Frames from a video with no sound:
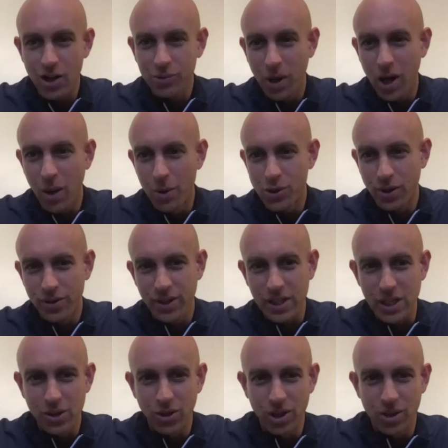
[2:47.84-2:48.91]
part which I think
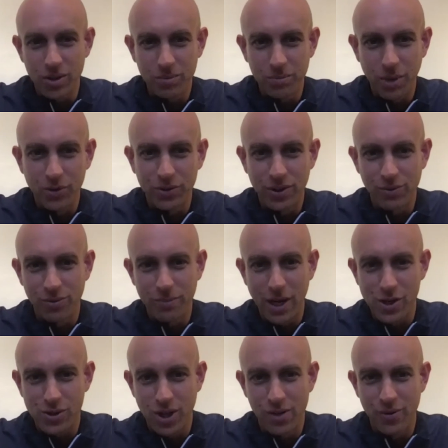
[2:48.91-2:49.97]
you got most of the
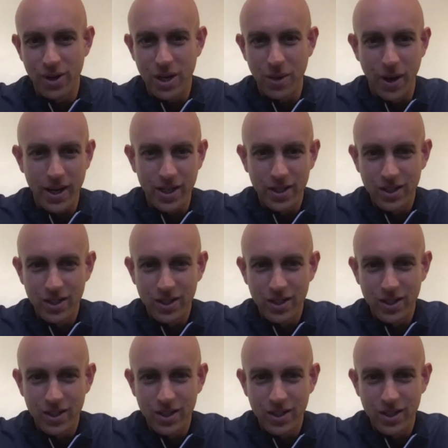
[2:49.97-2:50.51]
information over anyway.